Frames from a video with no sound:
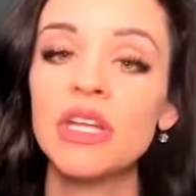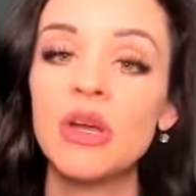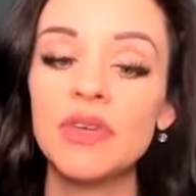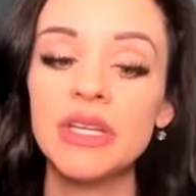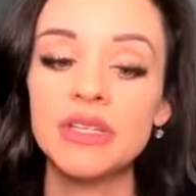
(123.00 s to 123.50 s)
video
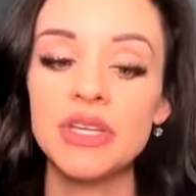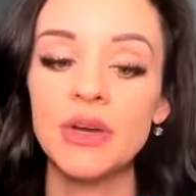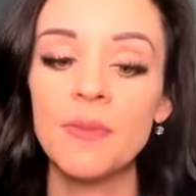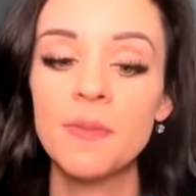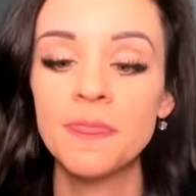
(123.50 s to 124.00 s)
if you need
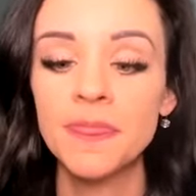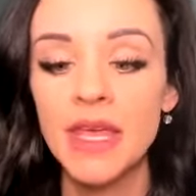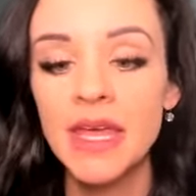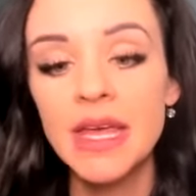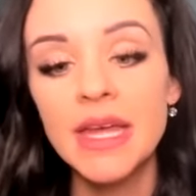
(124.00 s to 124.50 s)
to.
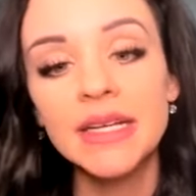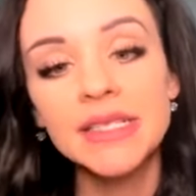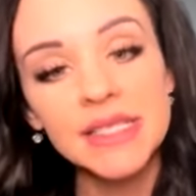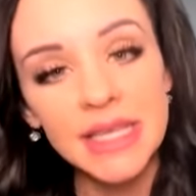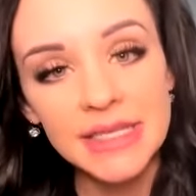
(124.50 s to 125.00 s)

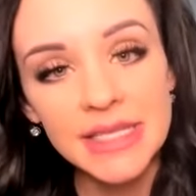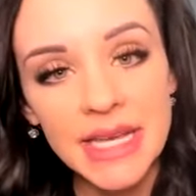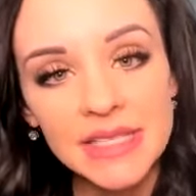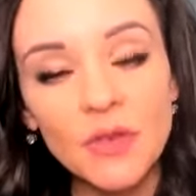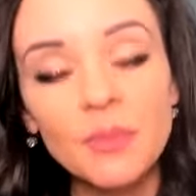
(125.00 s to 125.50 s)

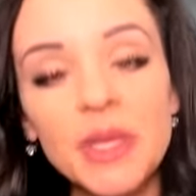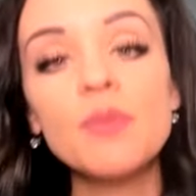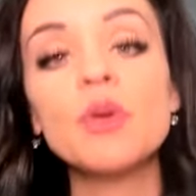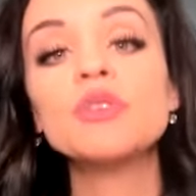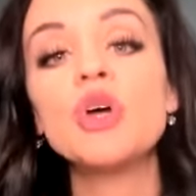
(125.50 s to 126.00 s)
Successful
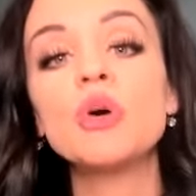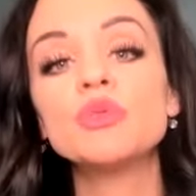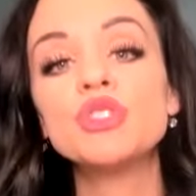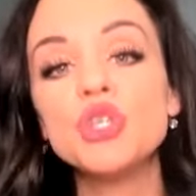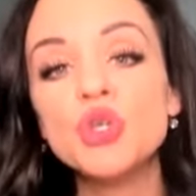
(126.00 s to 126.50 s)
people
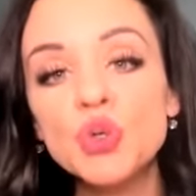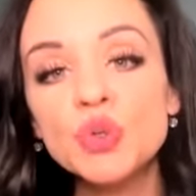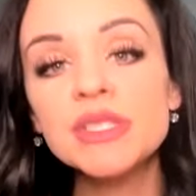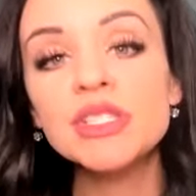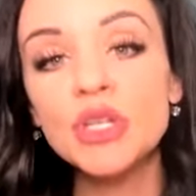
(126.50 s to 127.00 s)
don't
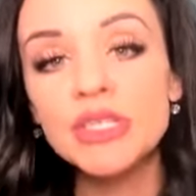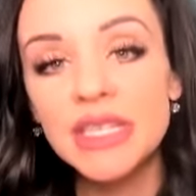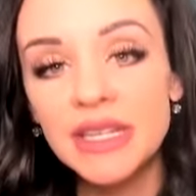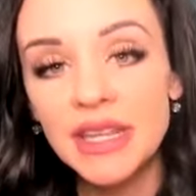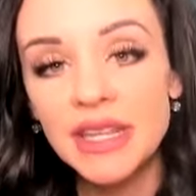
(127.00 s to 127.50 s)
do
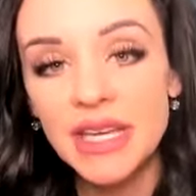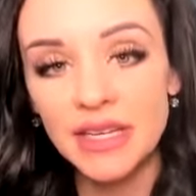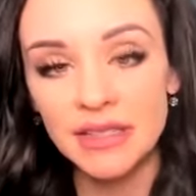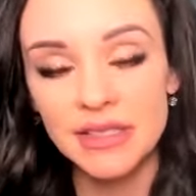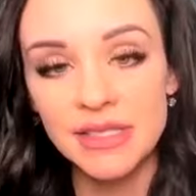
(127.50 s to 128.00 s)
certain
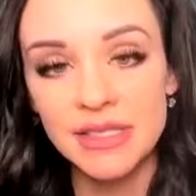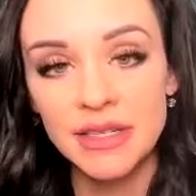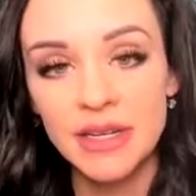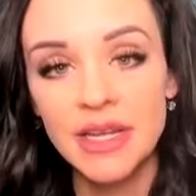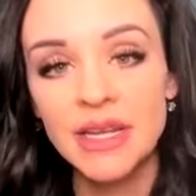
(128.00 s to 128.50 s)
things.
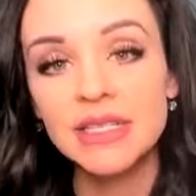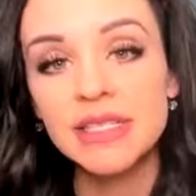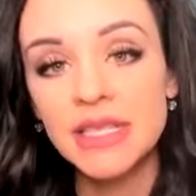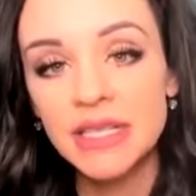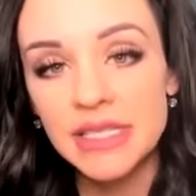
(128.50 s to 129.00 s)

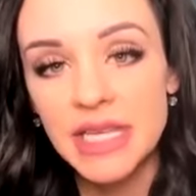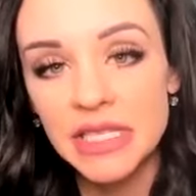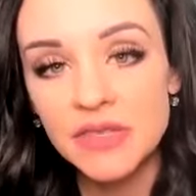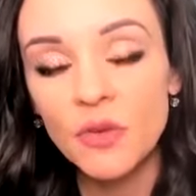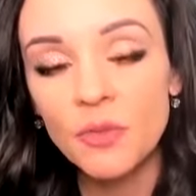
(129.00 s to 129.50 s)

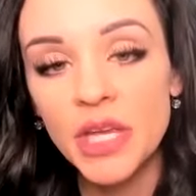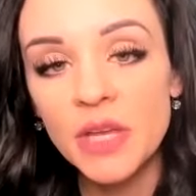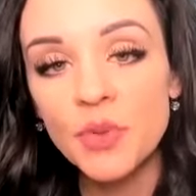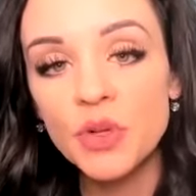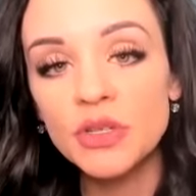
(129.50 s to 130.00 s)
Successful
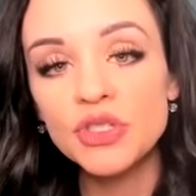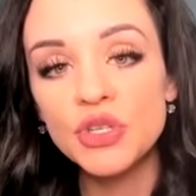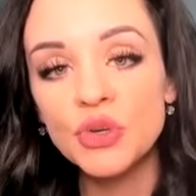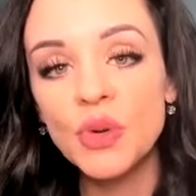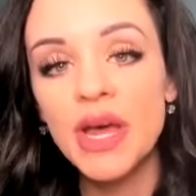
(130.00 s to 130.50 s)
people
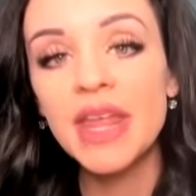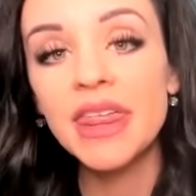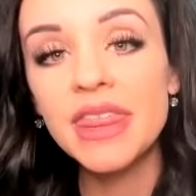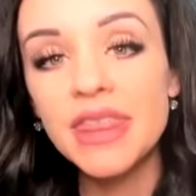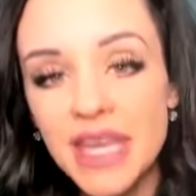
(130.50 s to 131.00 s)
do
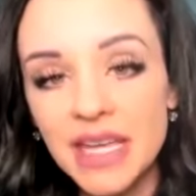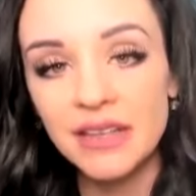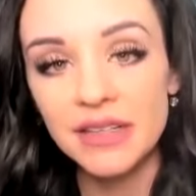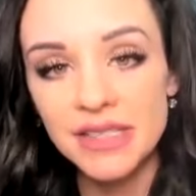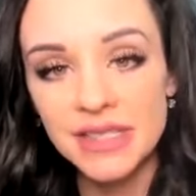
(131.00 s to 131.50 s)

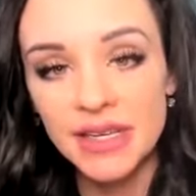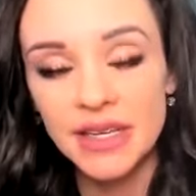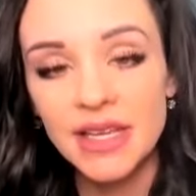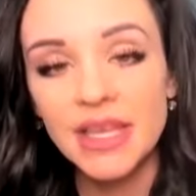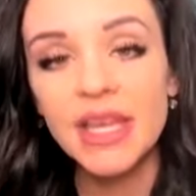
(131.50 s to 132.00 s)
things
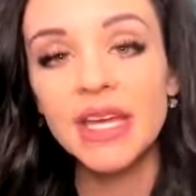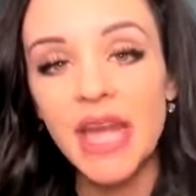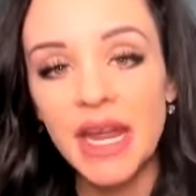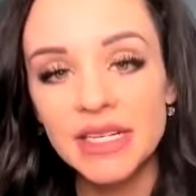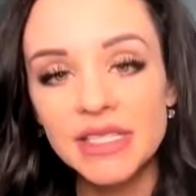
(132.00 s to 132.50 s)
in
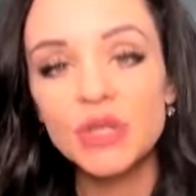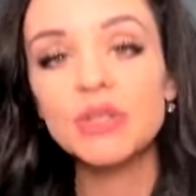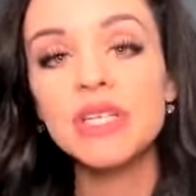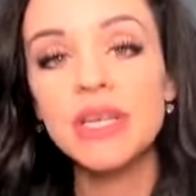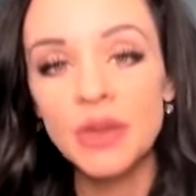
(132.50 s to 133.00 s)
a
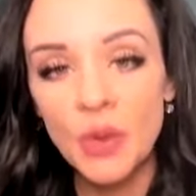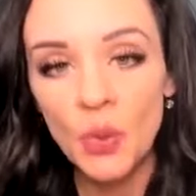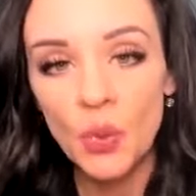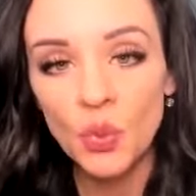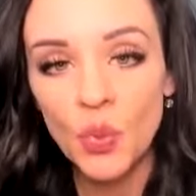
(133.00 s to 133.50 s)
certain
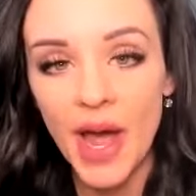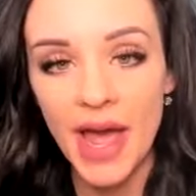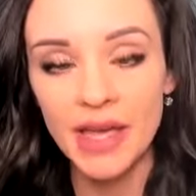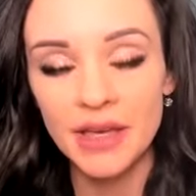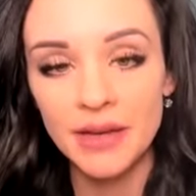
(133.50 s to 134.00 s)

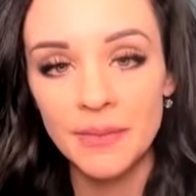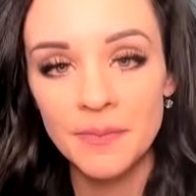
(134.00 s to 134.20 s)
way.